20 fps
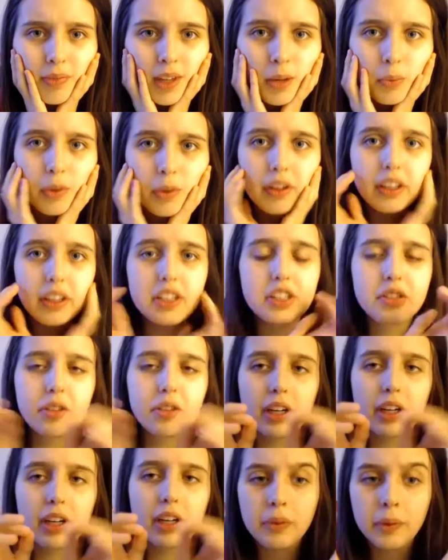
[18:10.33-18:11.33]
put the
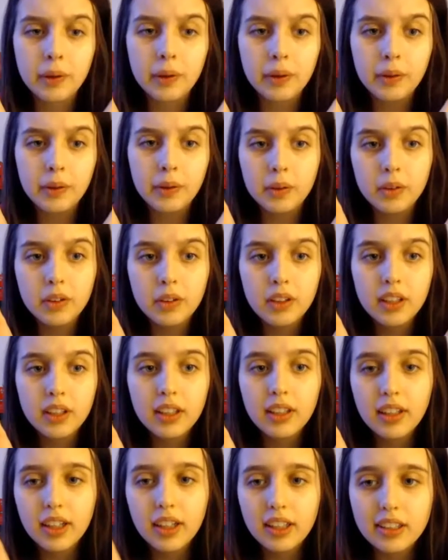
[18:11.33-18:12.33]
string through,
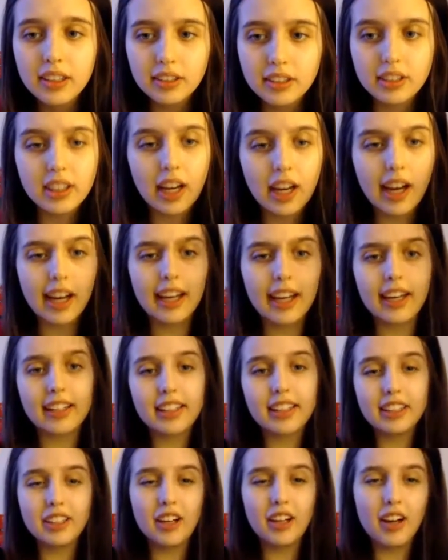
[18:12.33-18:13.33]
tie it at
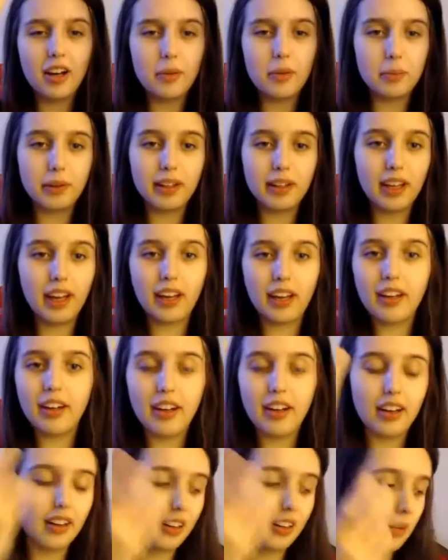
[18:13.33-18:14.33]
the top, and
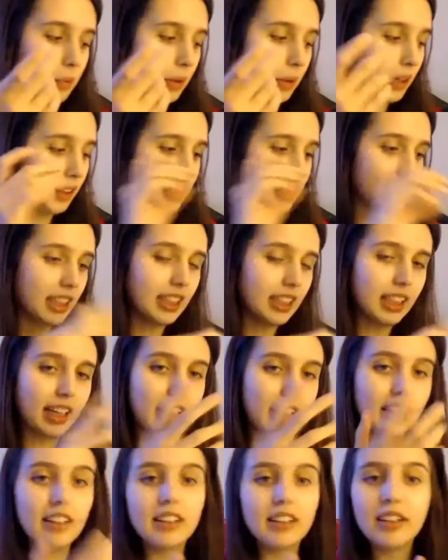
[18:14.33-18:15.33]
then put your tea light
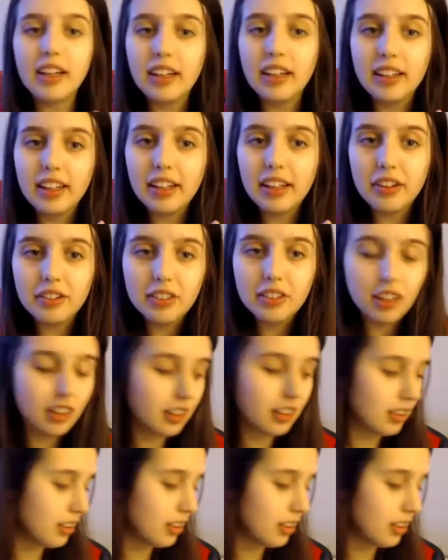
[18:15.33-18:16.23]
in. I think you're done.